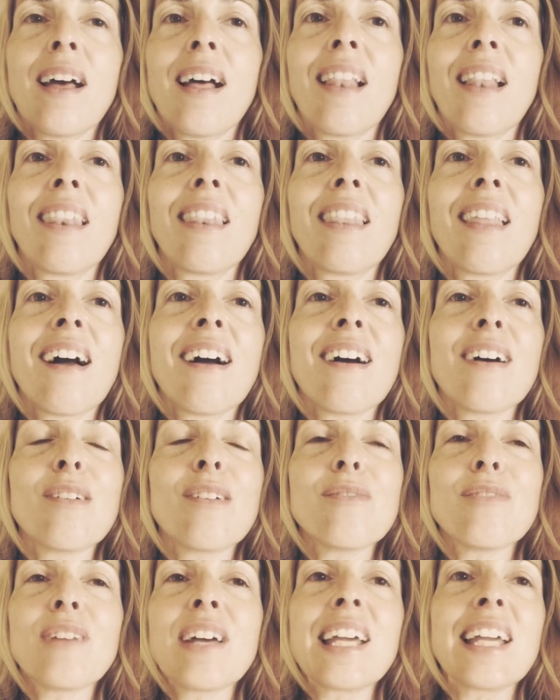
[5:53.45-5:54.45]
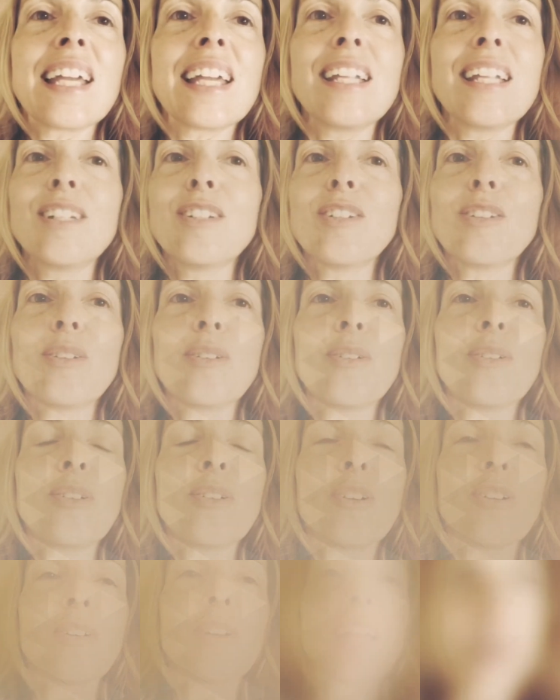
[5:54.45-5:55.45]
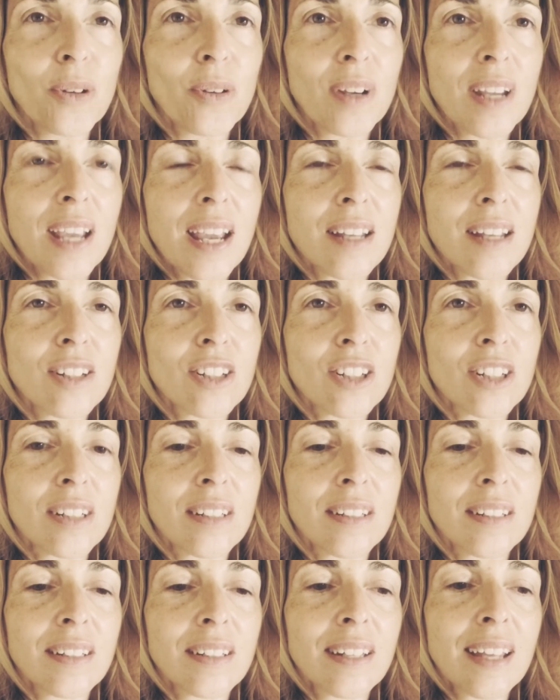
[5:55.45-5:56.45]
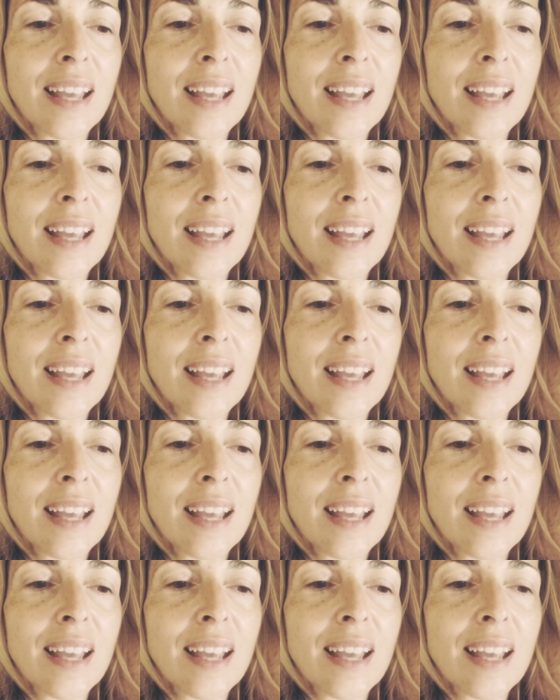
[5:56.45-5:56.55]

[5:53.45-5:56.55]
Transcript: love into creation